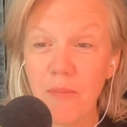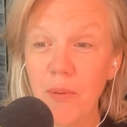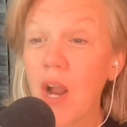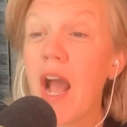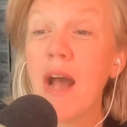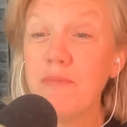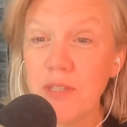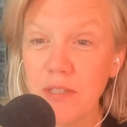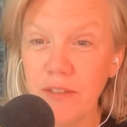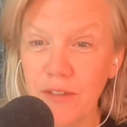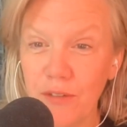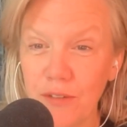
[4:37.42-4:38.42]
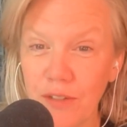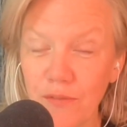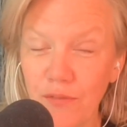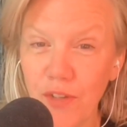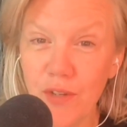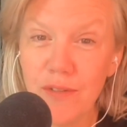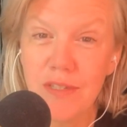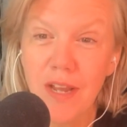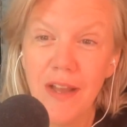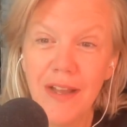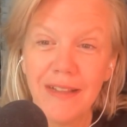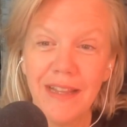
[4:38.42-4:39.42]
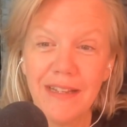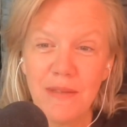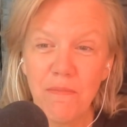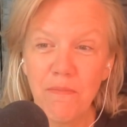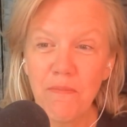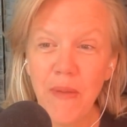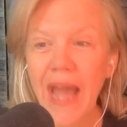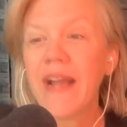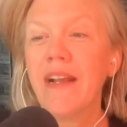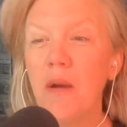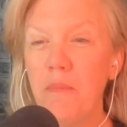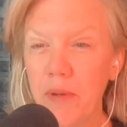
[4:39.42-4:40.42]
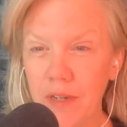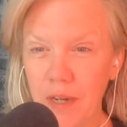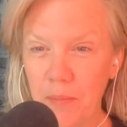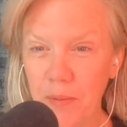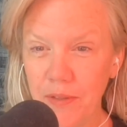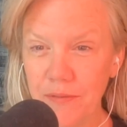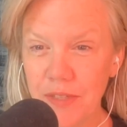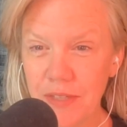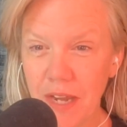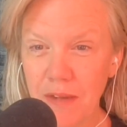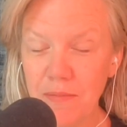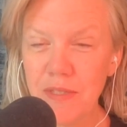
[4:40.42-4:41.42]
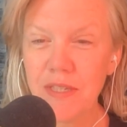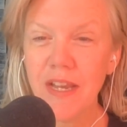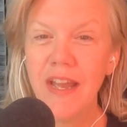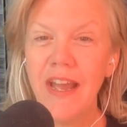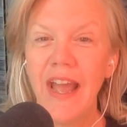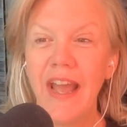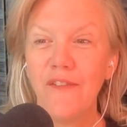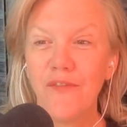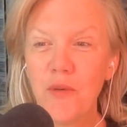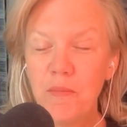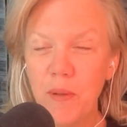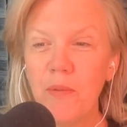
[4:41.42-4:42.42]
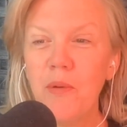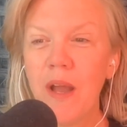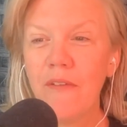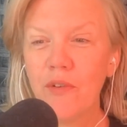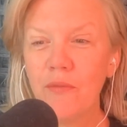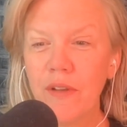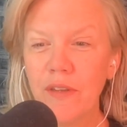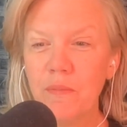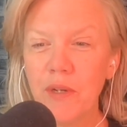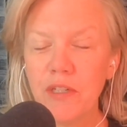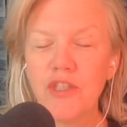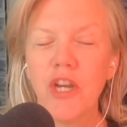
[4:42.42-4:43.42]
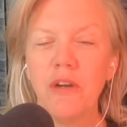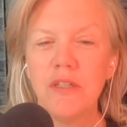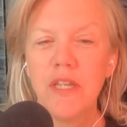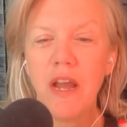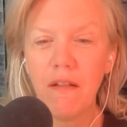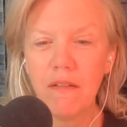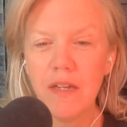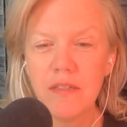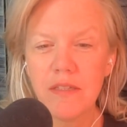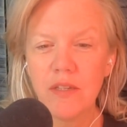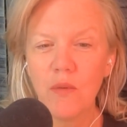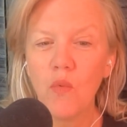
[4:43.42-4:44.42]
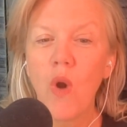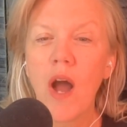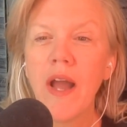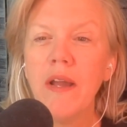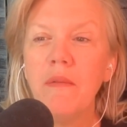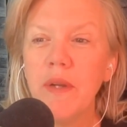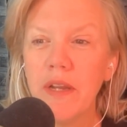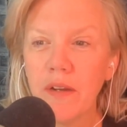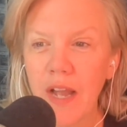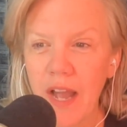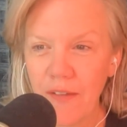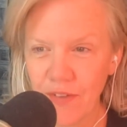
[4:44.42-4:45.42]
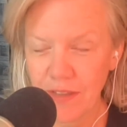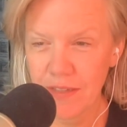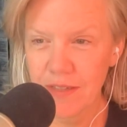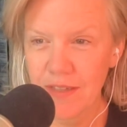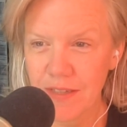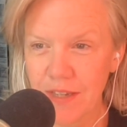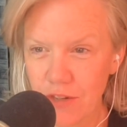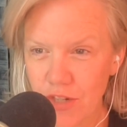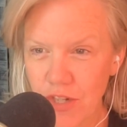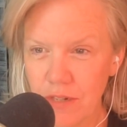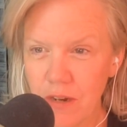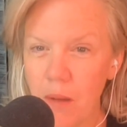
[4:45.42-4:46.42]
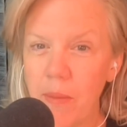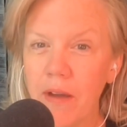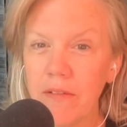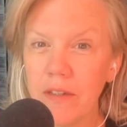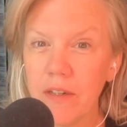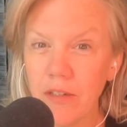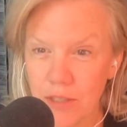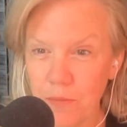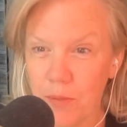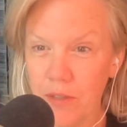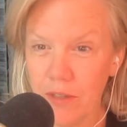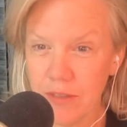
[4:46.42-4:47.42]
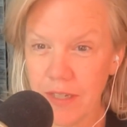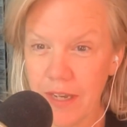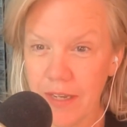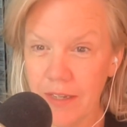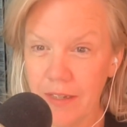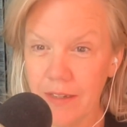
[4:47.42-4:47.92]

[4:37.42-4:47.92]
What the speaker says: perhaps a little confused, let's back up a couple of steps. And for people who haven't read the book, Jo, tell us why we are having this discussion about Caltabolota.